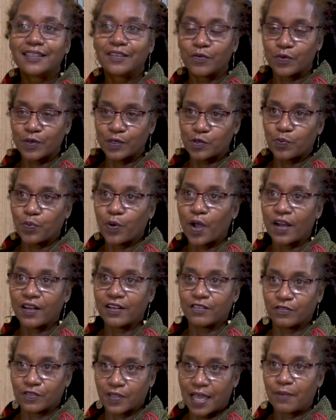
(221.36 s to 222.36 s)
was
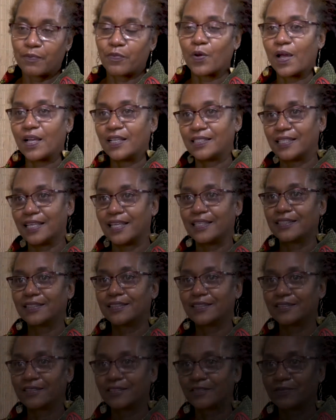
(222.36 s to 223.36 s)
part of that process.